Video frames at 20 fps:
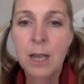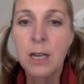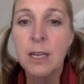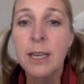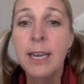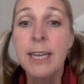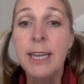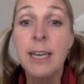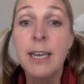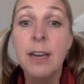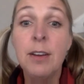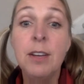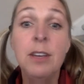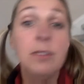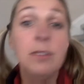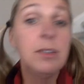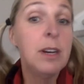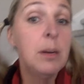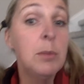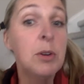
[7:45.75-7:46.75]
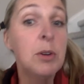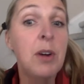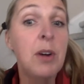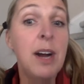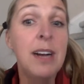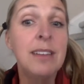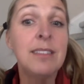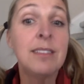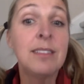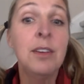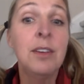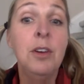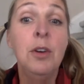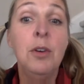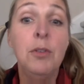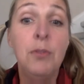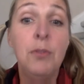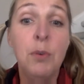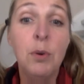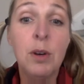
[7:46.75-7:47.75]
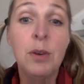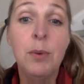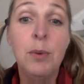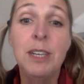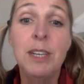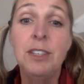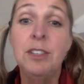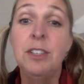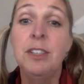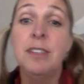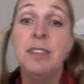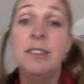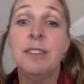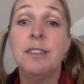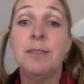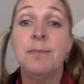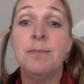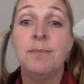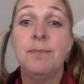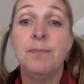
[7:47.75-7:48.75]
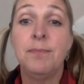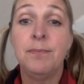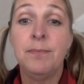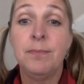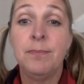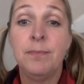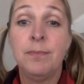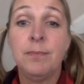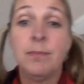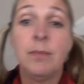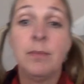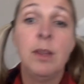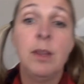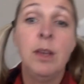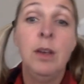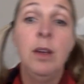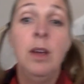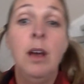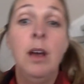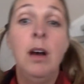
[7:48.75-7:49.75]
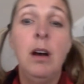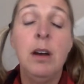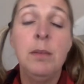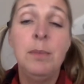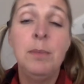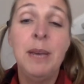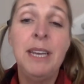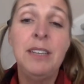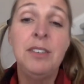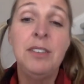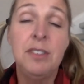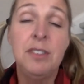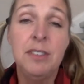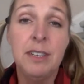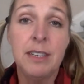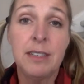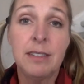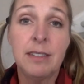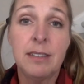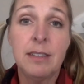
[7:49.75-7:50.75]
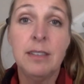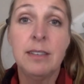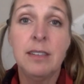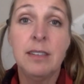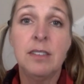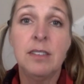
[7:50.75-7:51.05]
Okay, now you've come across 4 questions on page 6, because